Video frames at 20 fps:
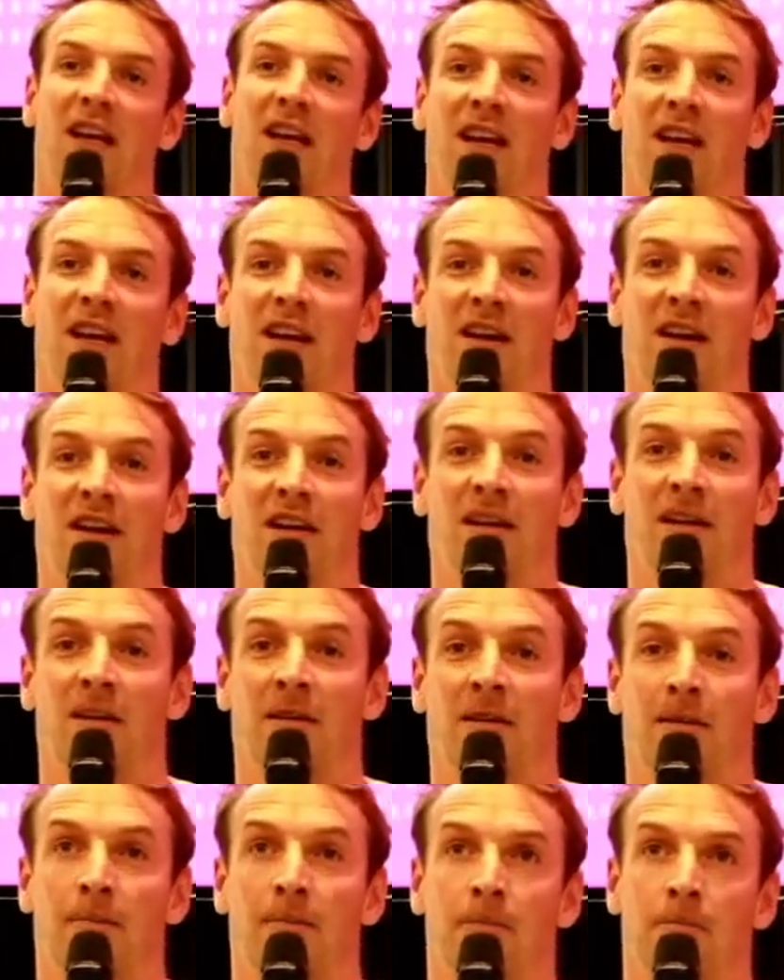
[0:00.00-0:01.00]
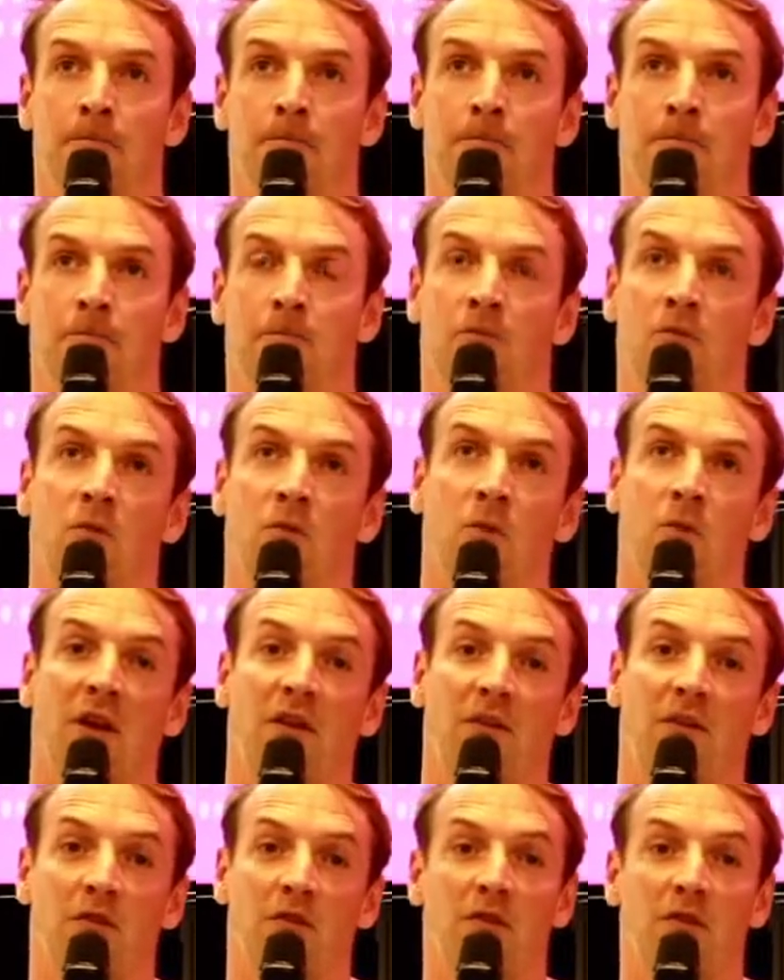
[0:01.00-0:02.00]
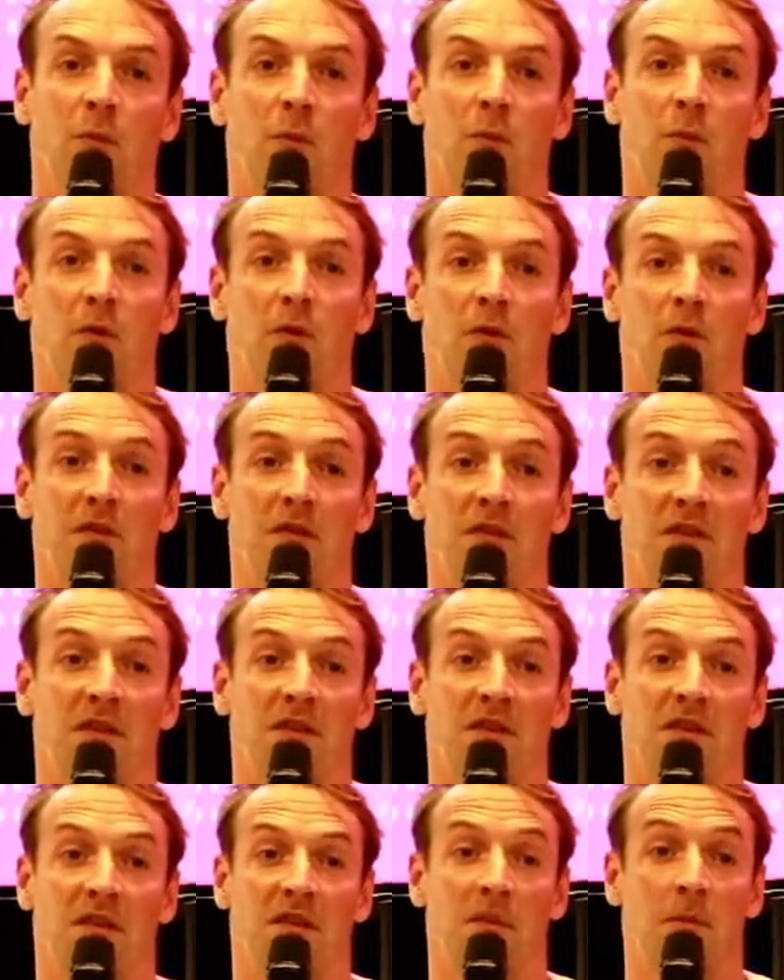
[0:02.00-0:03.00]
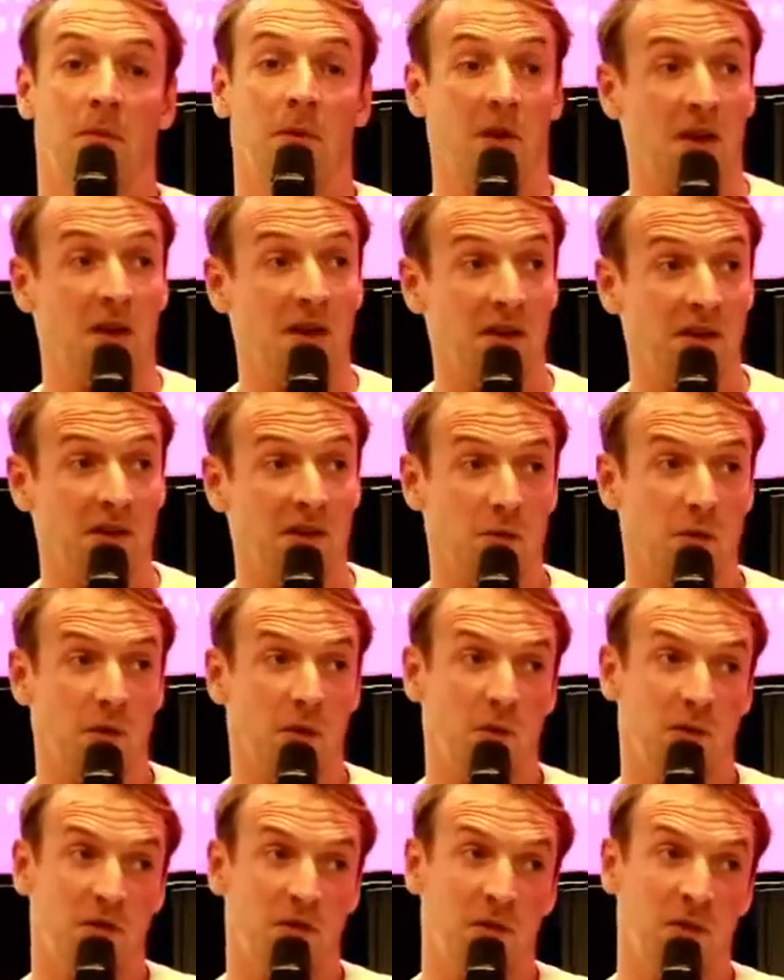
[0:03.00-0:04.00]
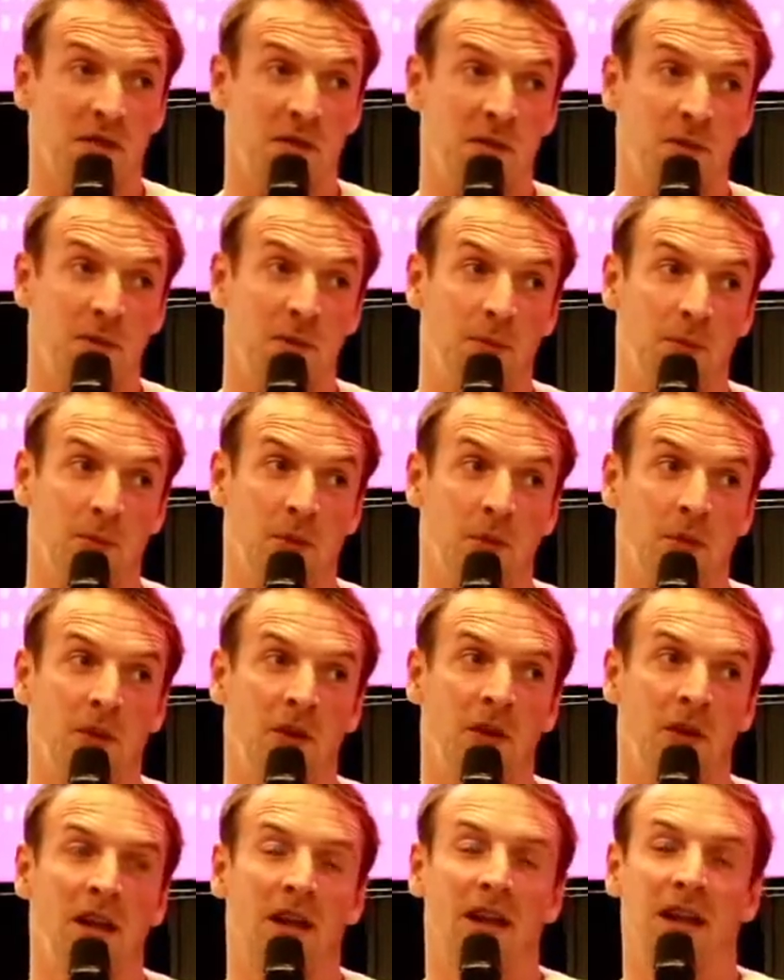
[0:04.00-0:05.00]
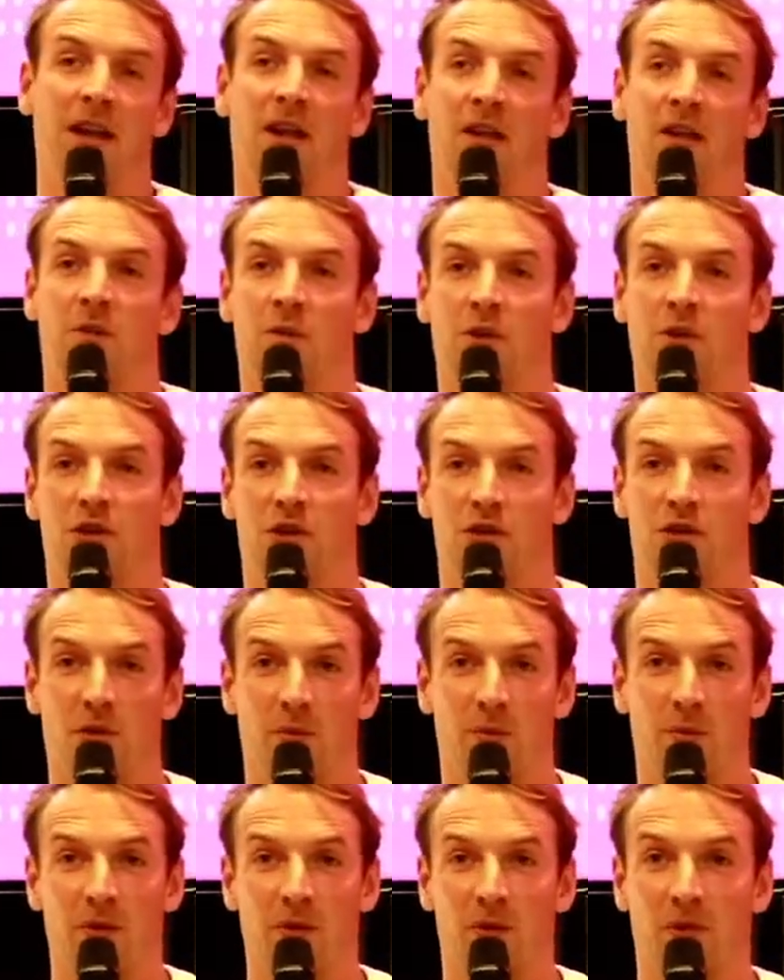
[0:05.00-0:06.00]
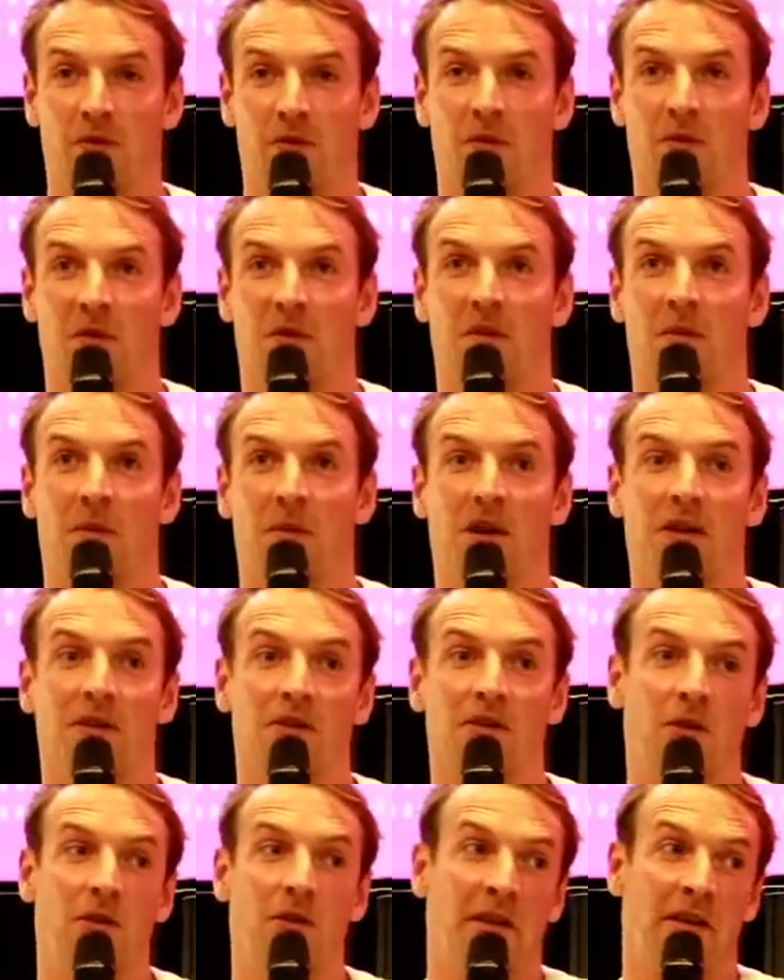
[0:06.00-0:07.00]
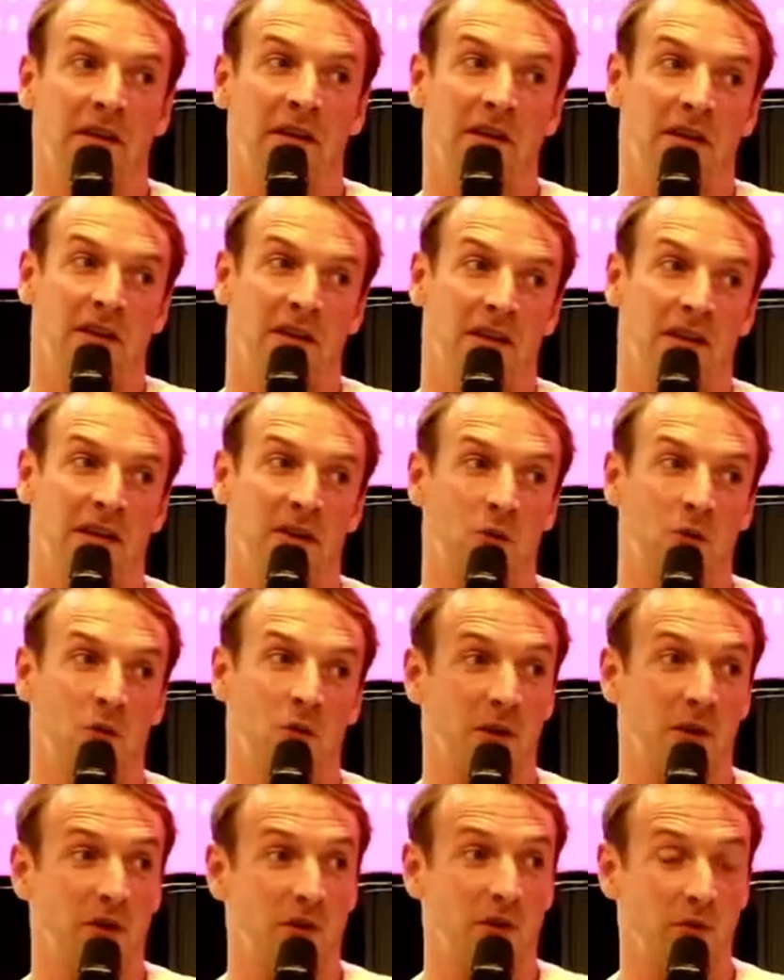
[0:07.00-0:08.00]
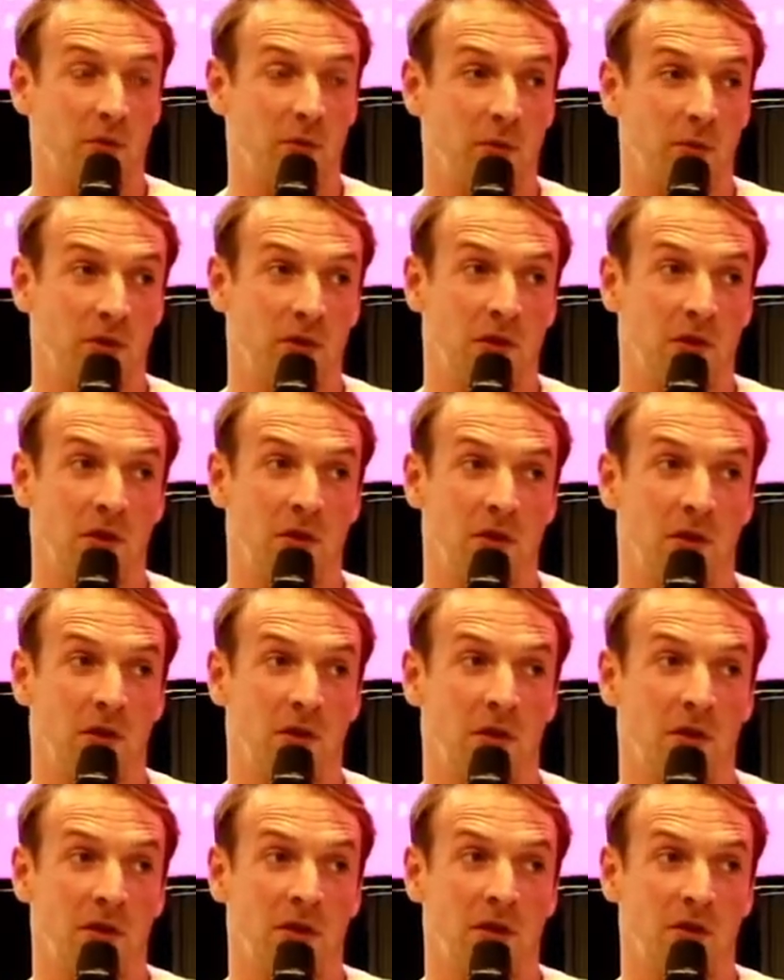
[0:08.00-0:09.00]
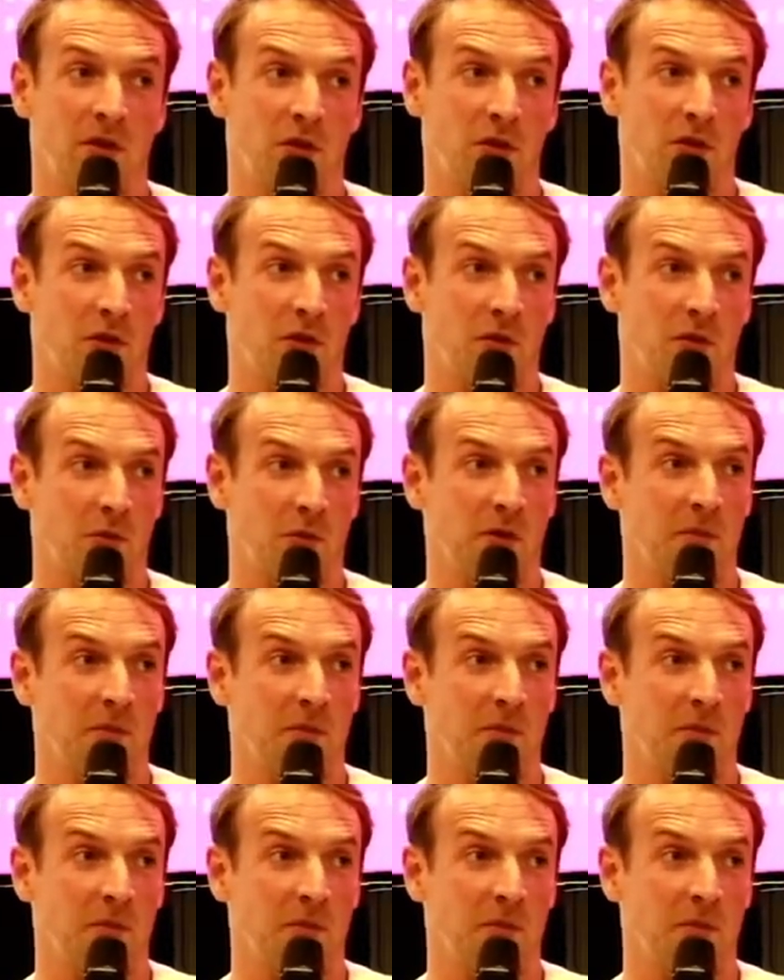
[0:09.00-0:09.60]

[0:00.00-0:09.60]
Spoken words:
We have a small offices in Berlin as well with 20 people. We just opened an office in Barcelona, and we're about to open in Tokyo as well.